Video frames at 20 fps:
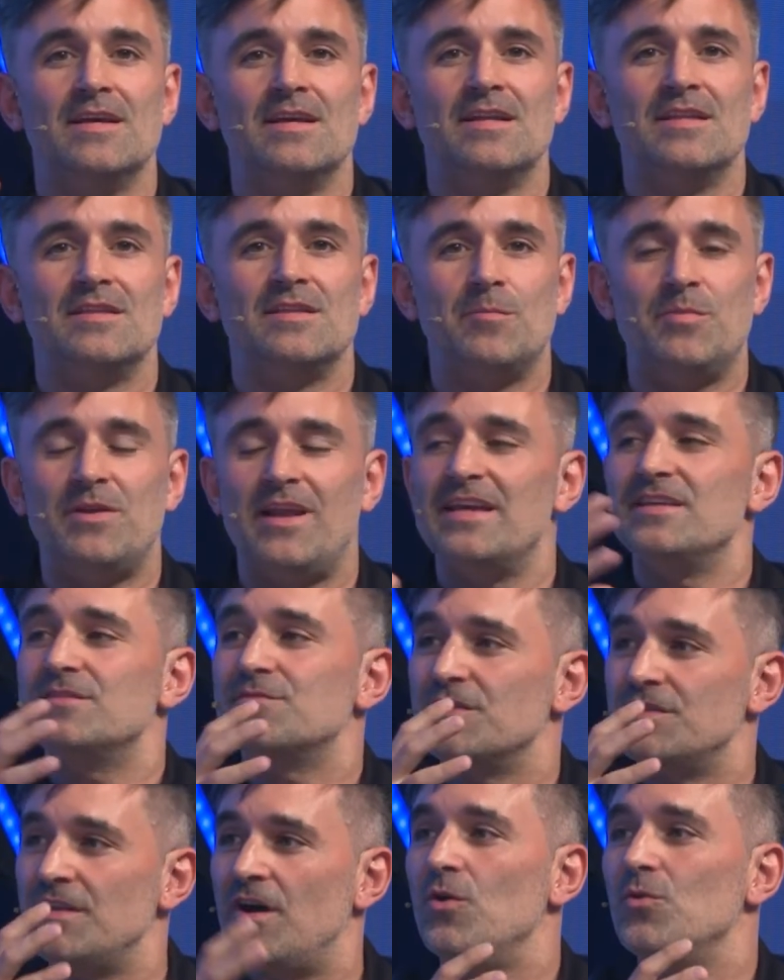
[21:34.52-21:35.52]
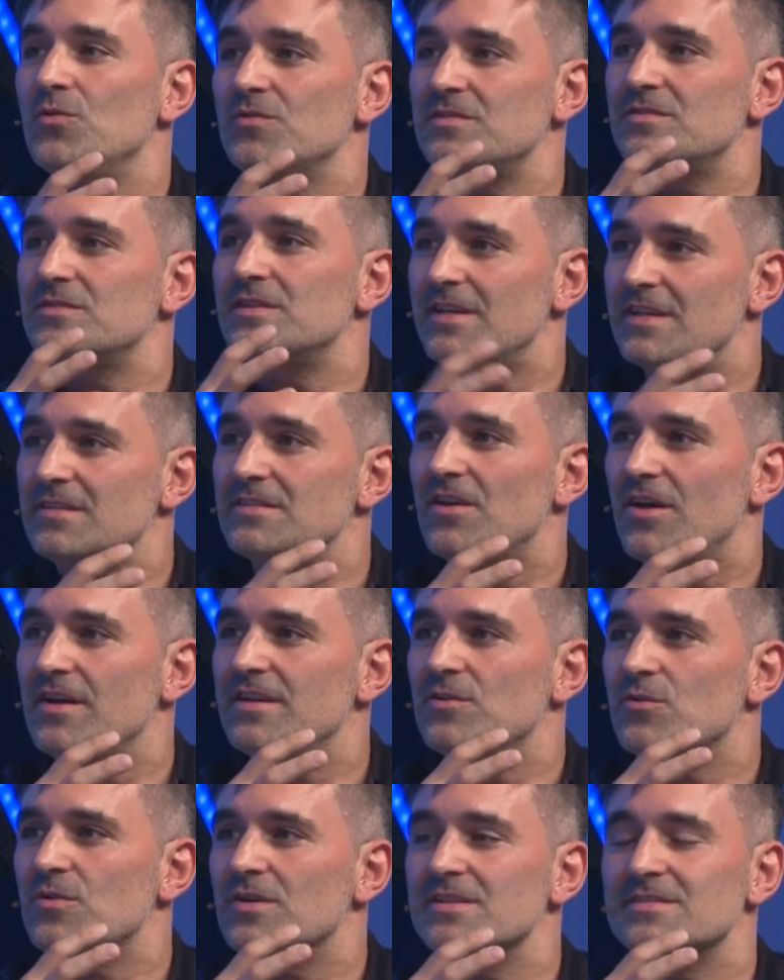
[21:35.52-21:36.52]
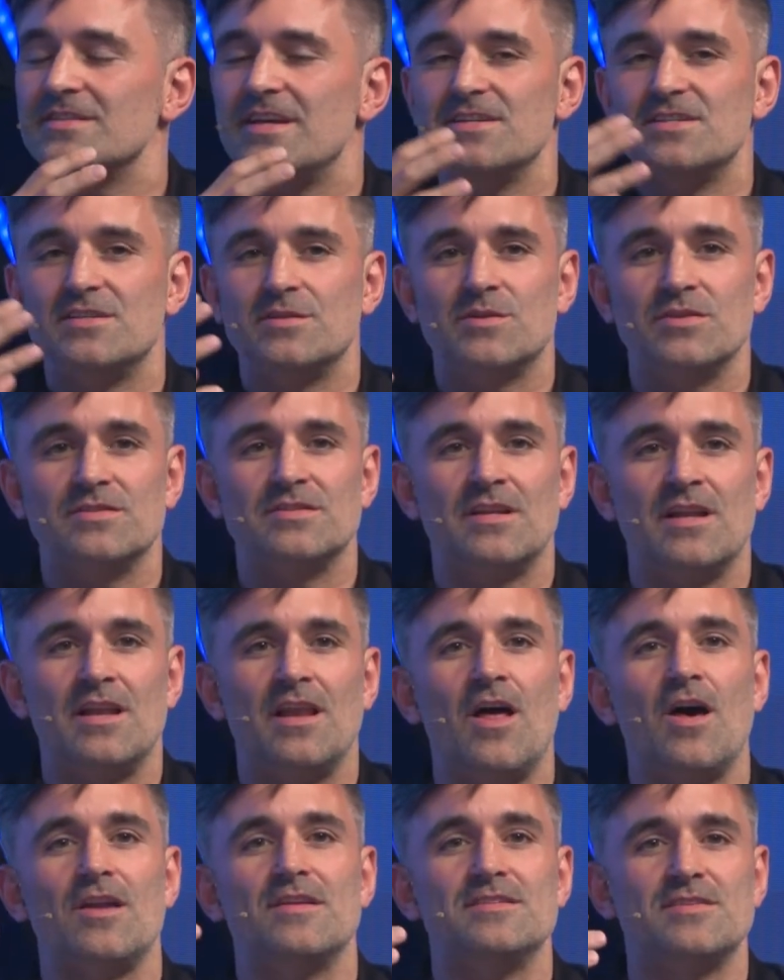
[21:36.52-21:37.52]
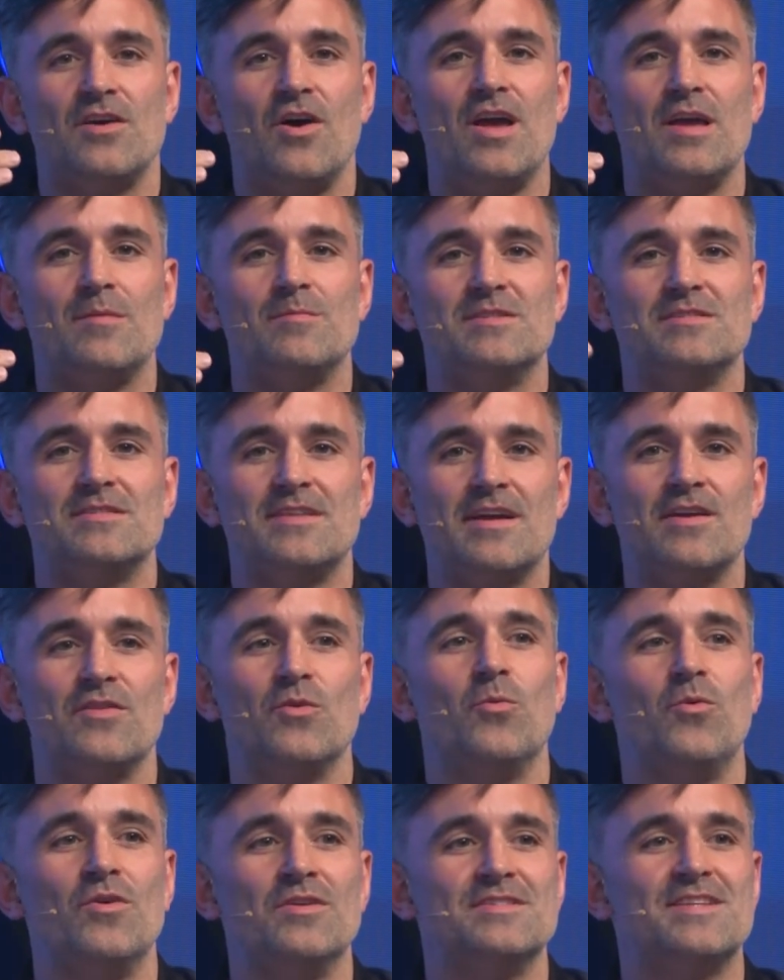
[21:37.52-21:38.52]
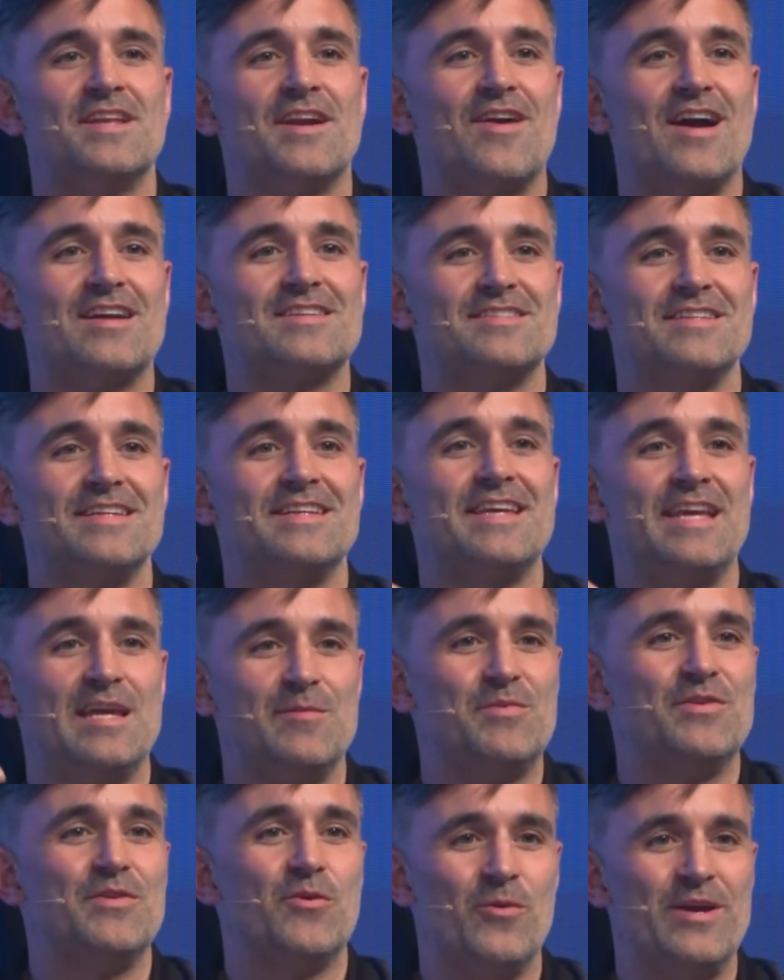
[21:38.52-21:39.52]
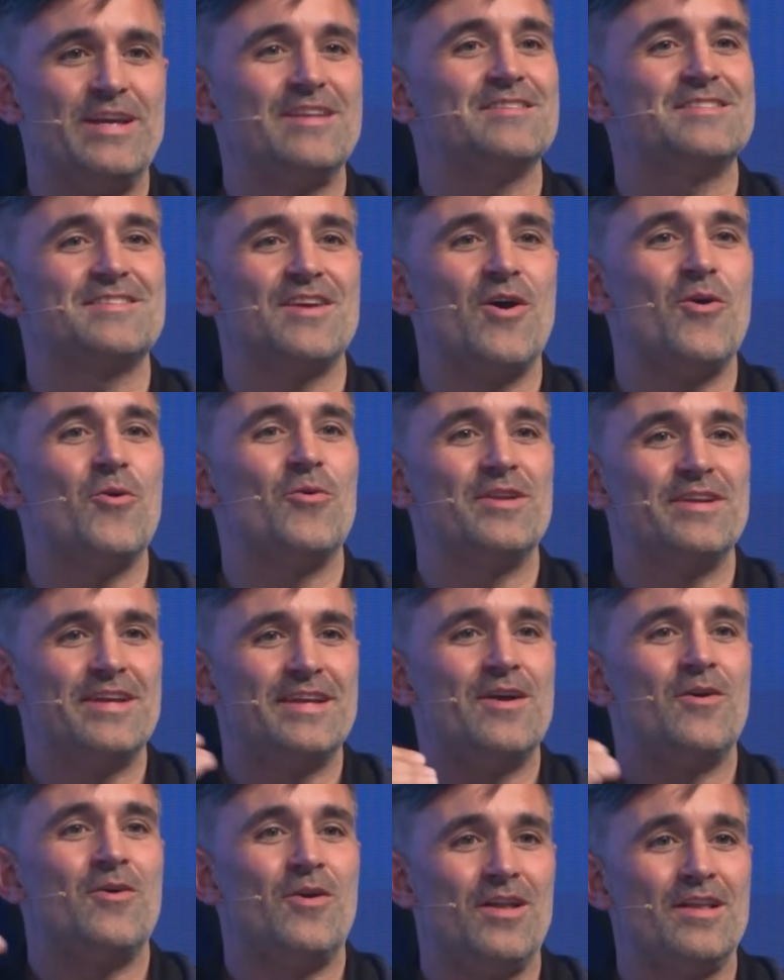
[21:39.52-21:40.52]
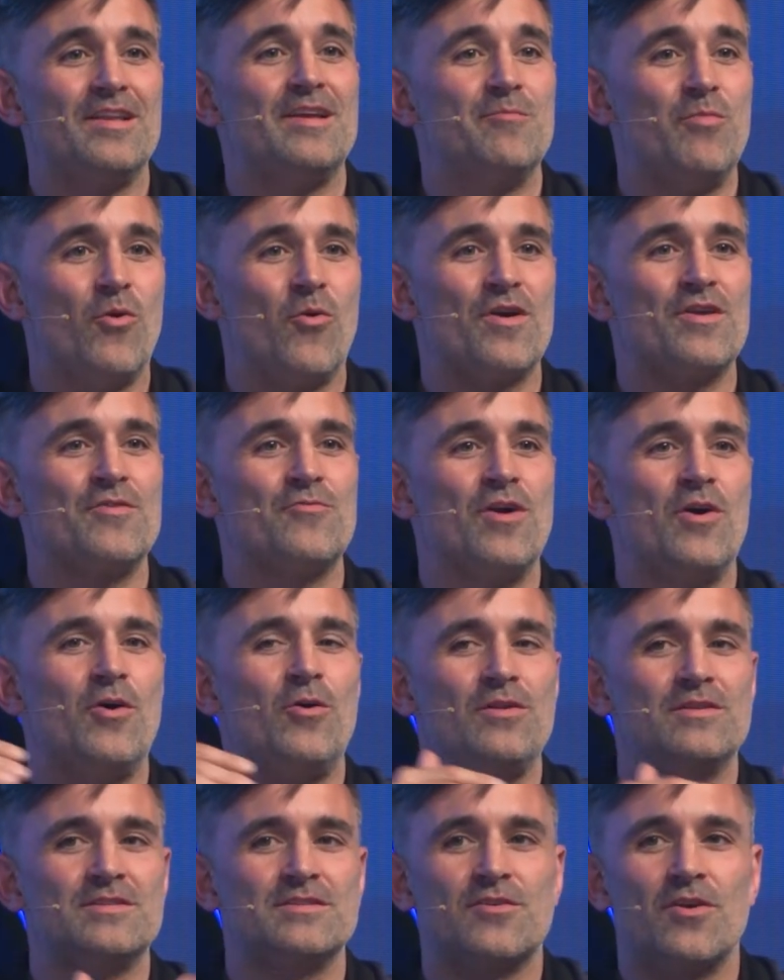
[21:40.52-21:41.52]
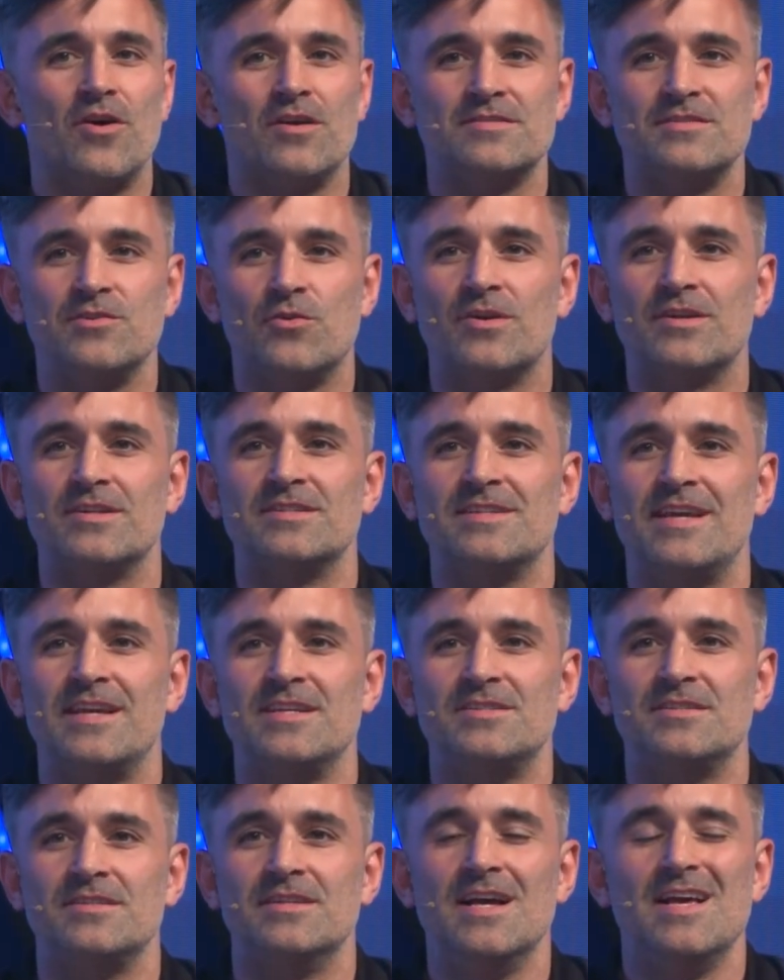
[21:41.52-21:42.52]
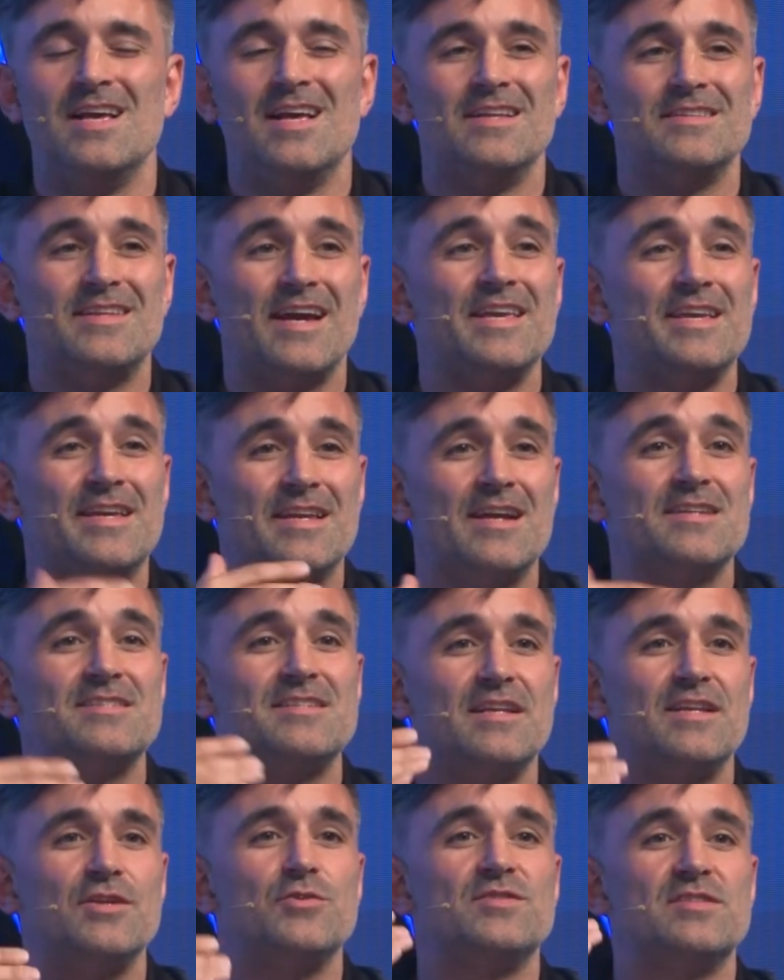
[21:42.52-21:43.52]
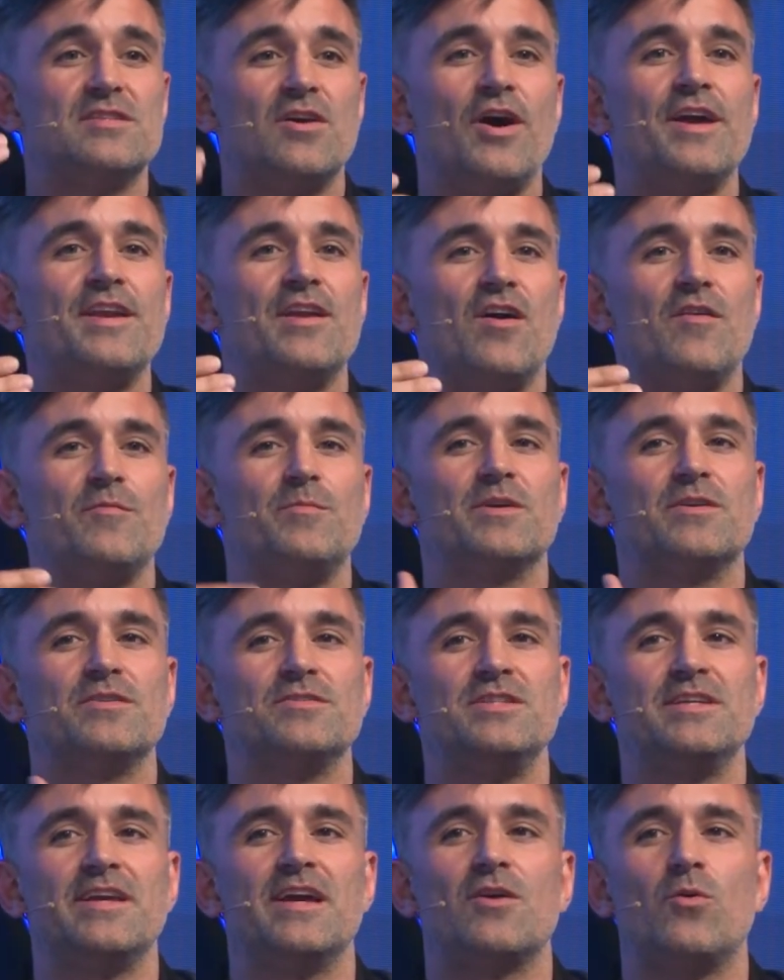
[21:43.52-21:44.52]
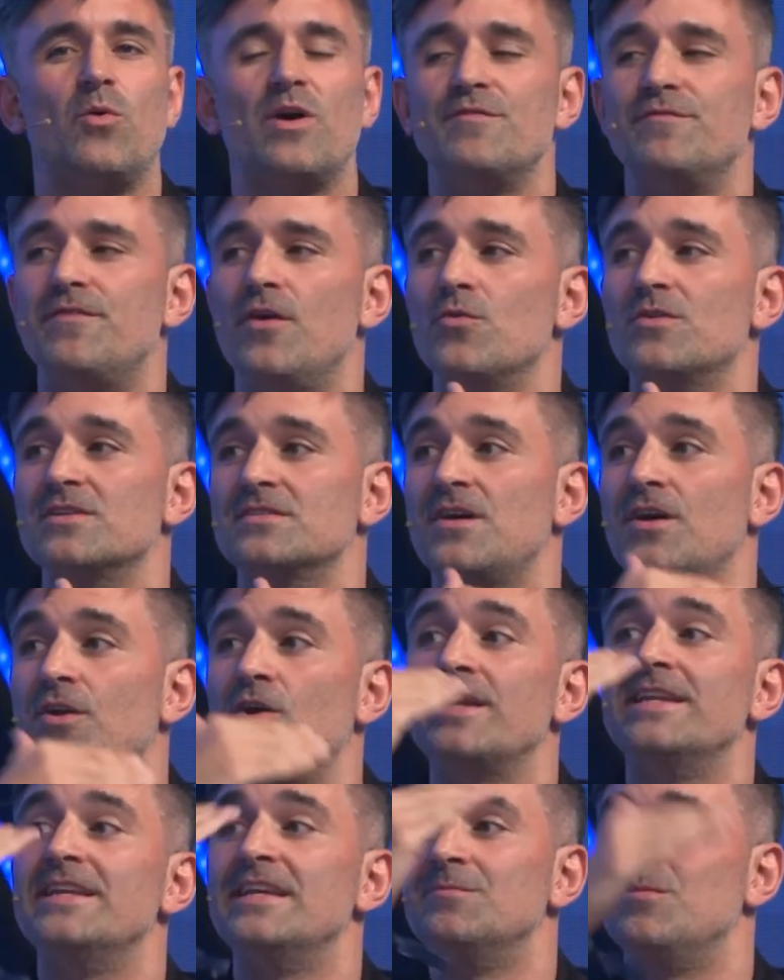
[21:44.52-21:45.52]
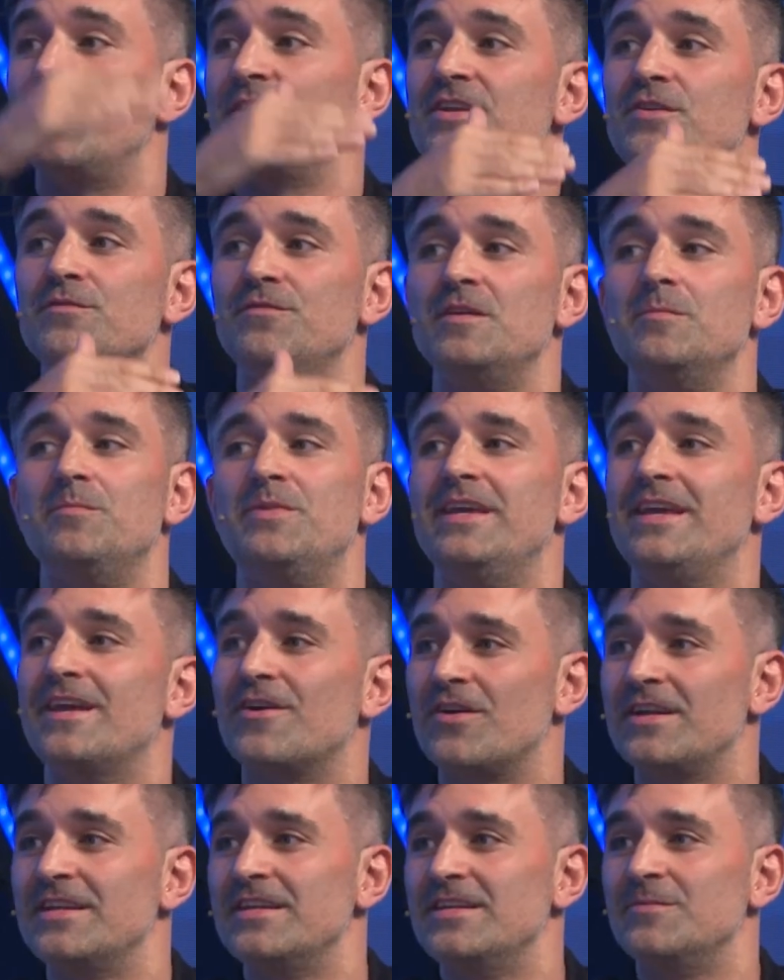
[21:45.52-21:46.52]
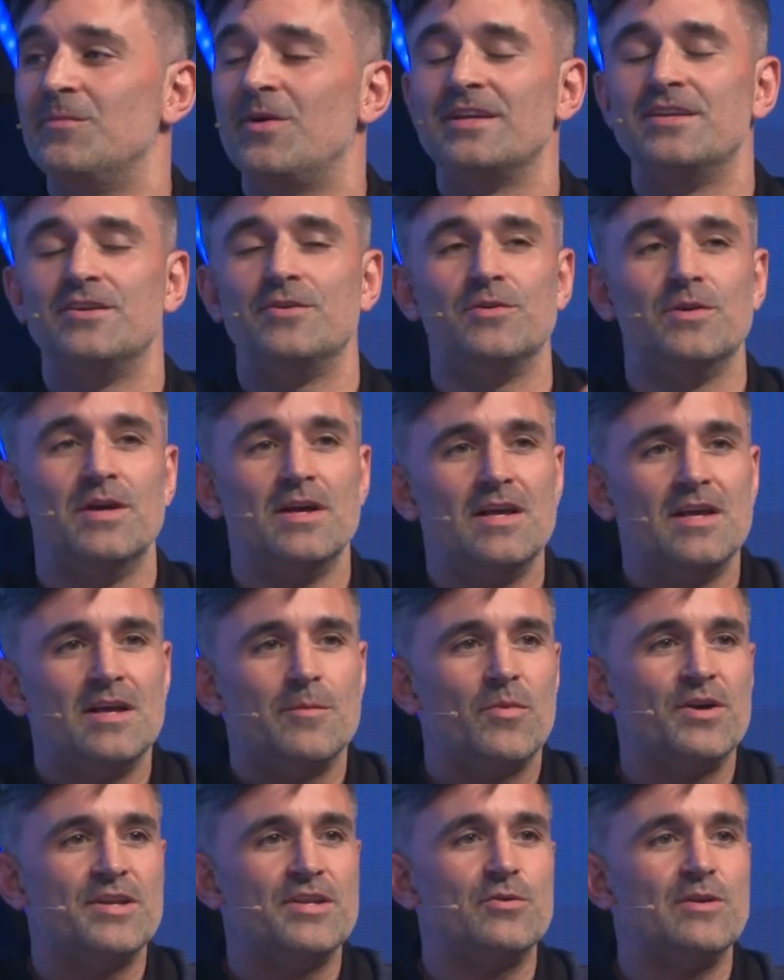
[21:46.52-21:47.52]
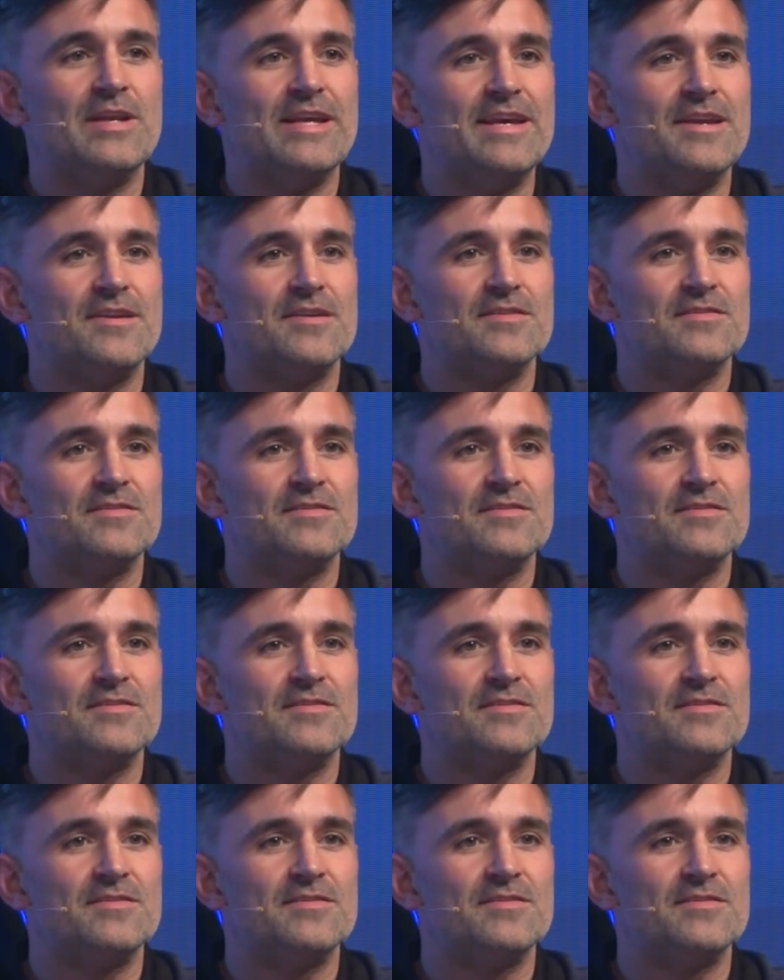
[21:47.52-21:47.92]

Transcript: the place for those inside an organization, because in a lot of times they're the ones that are actually keeping the wheels going in all important roles across the organization that you can actually lose sight of because you get quite focused on, I need my new VP or I need my new leader.